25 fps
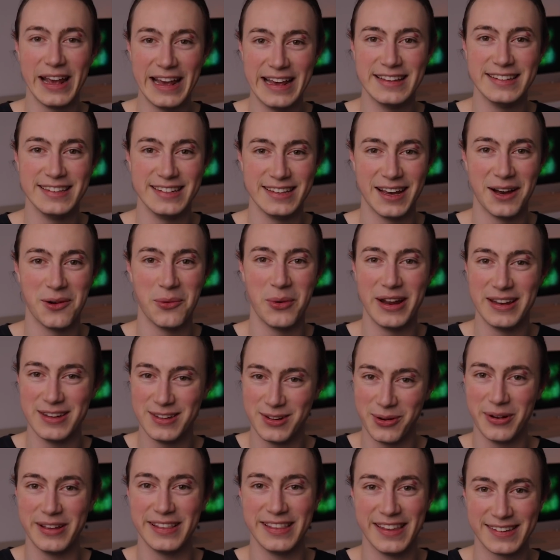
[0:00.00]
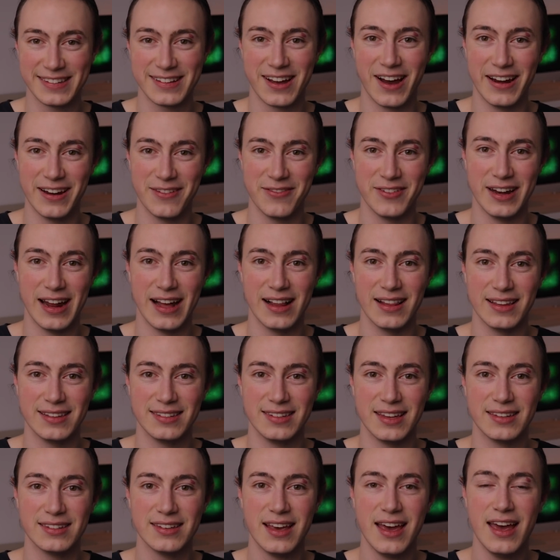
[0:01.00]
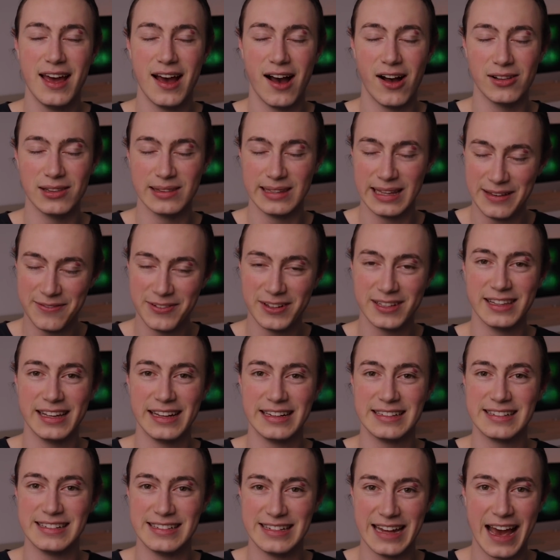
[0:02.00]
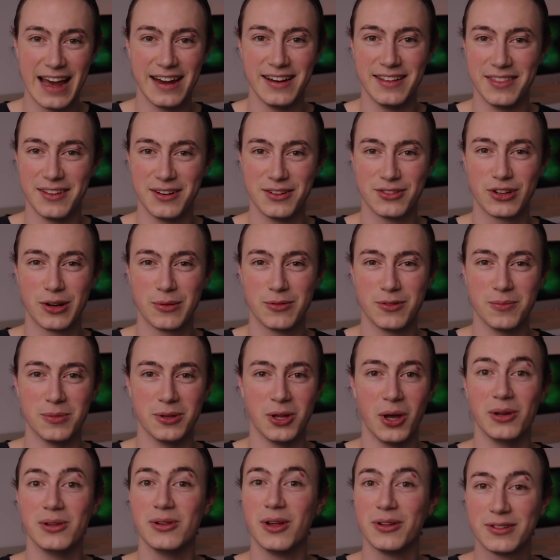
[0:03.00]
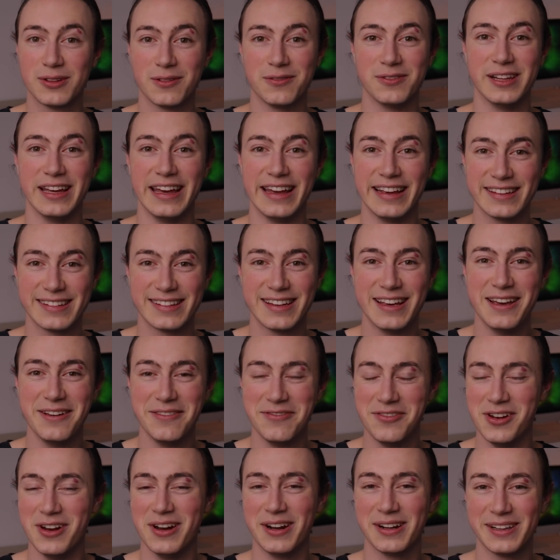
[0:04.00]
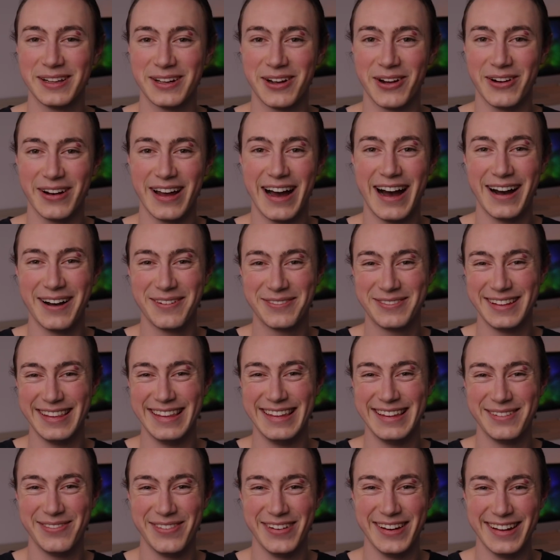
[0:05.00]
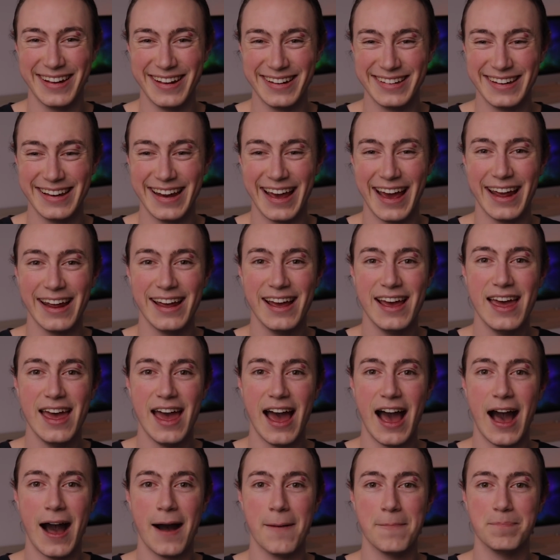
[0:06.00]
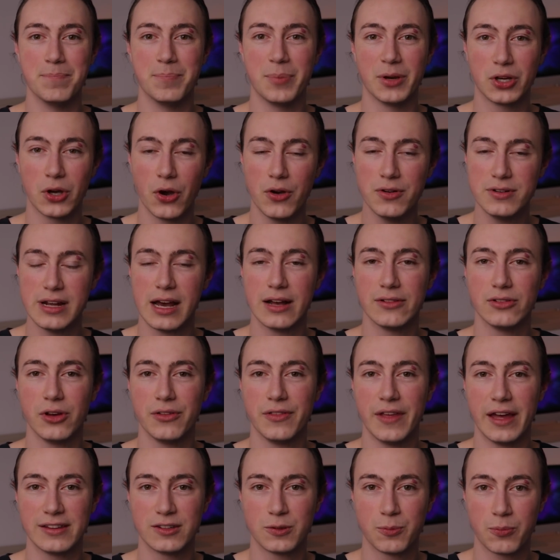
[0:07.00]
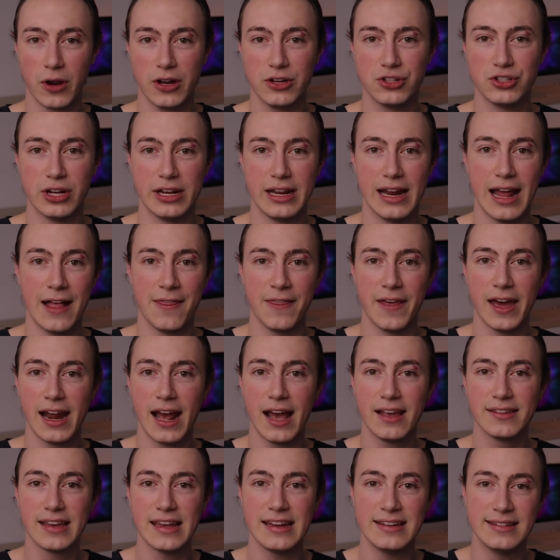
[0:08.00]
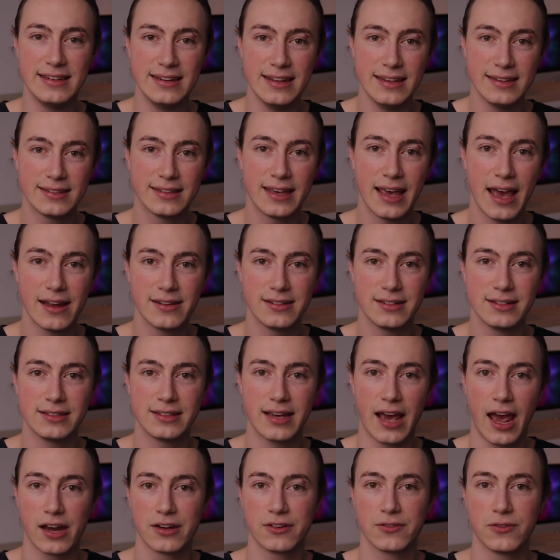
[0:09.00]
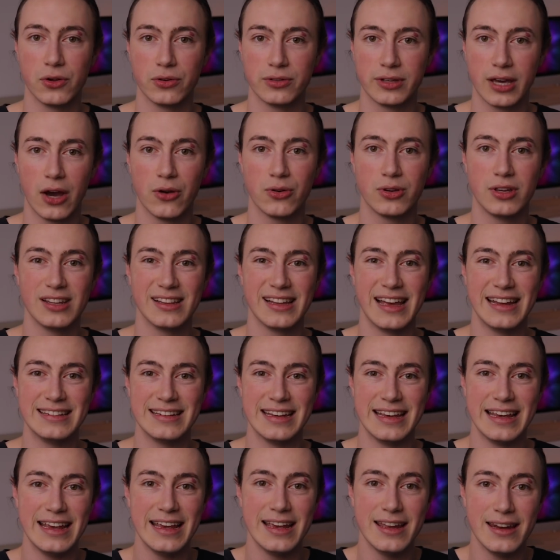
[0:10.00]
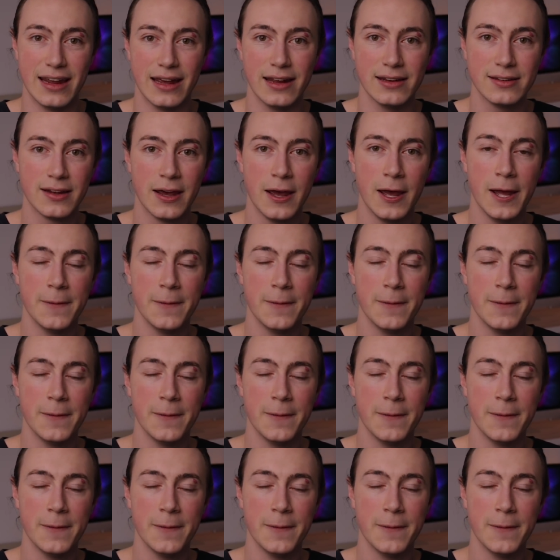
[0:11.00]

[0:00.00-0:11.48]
easier when doing this kind of analysis. I'll leave it linked down in the description below. Lots of links for you to click on after this video today. But go download that spreadsheet, and that has a discounted cash flow calculator in it,